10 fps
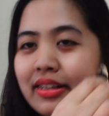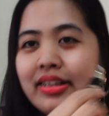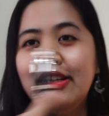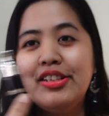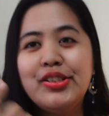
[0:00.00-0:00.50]

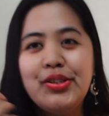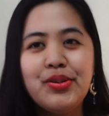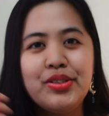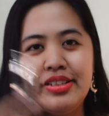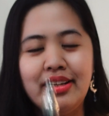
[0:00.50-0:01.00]
Okay,
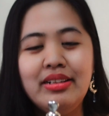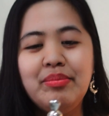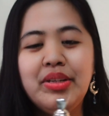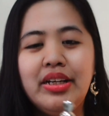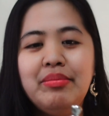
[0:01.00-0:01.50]
so done
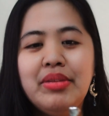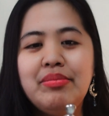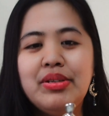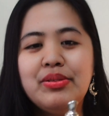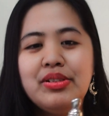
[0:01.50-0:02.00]
applying, my
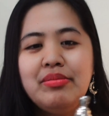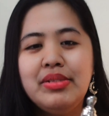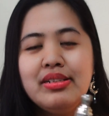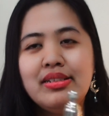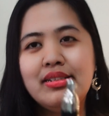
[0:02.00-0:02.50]
amigos and
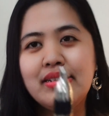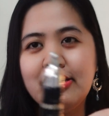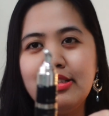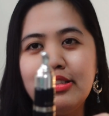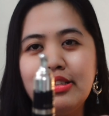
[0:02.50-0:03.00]
amigas, this
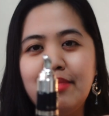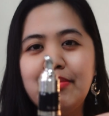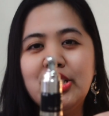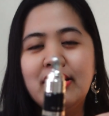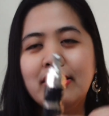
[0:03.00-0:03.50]

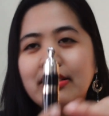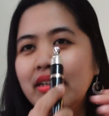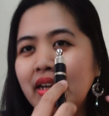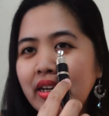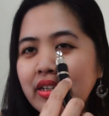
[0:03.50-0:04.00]
massager.
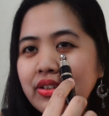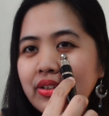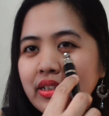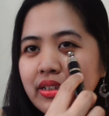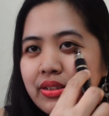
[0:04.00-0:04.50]
You
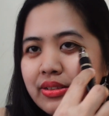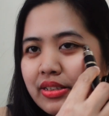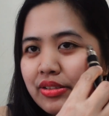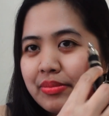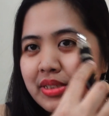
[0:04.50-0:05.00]
can use
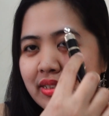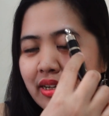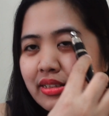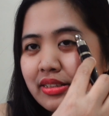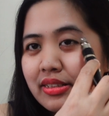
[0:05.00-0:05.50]
it to
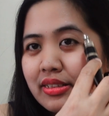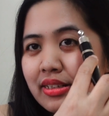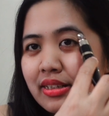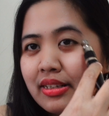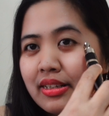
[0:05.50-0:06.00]
massage,
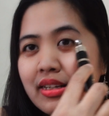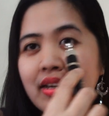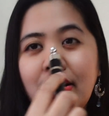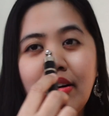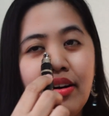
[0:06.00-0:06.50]

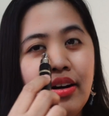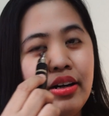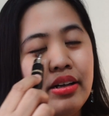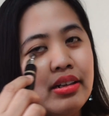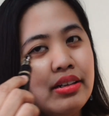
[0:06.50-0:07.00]

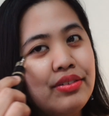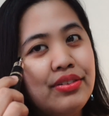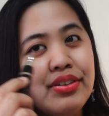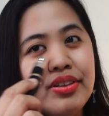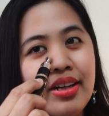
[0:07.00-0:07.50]
or if
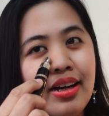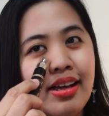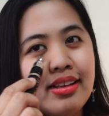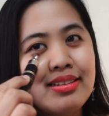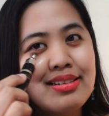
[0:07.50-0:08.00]
you're
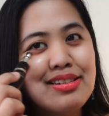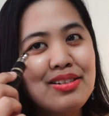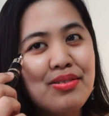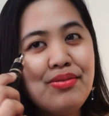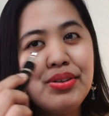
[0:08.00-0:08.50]
not
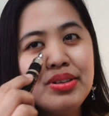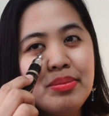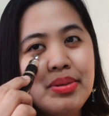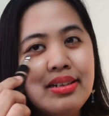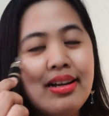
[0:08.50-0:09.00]

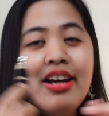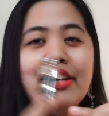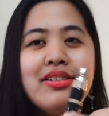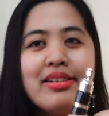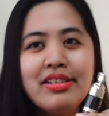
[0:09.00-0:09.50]
comfortable,
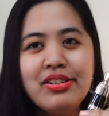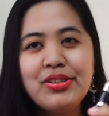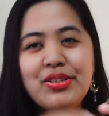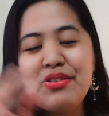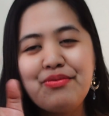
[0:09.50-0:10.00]
you can
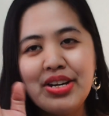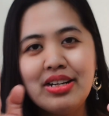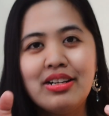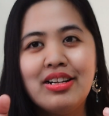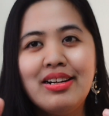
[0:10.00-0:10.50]
use your
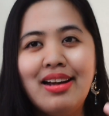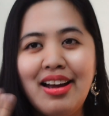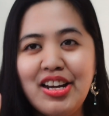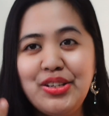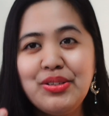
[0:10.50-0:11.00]
finger.
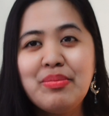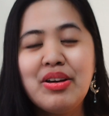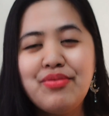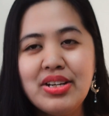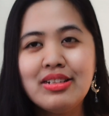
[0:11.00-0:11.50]
I use my
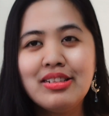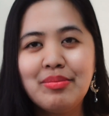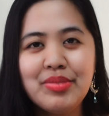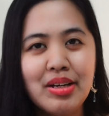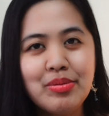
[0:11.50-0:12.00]
finger
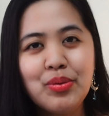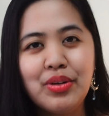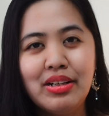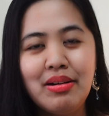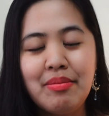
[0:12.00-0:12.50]
sometimes
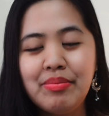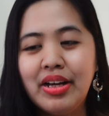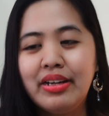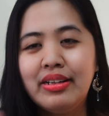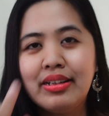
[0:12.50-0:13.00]
when I am
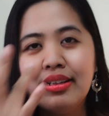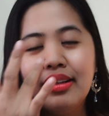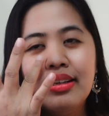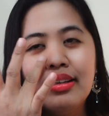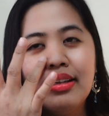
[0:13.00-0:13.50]
applying it,
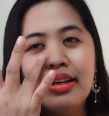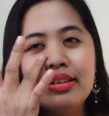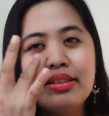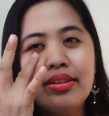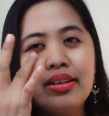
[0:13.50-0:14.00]
like
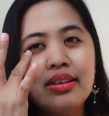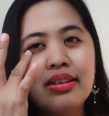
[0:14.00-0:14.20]
this one.